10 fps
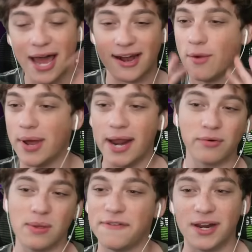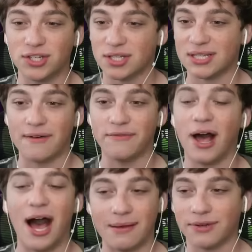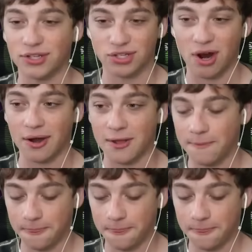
I don't know. Whenever we finish this level, I'm going to start it.